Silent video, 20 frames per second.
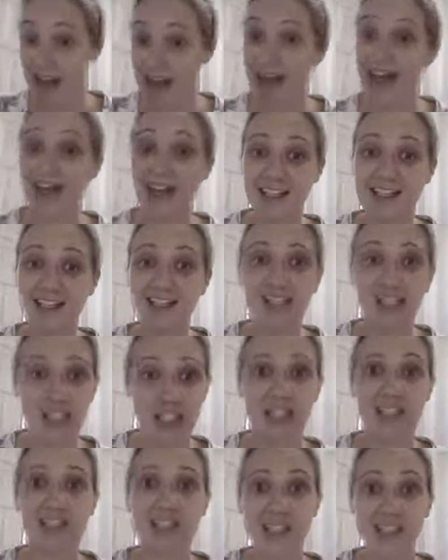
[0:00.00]
And
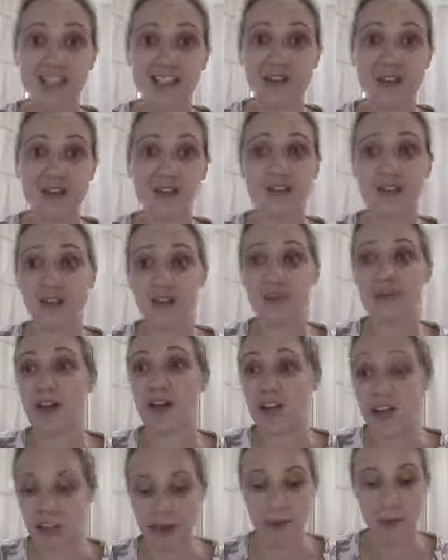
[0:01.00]
yes, they touched on the fact that the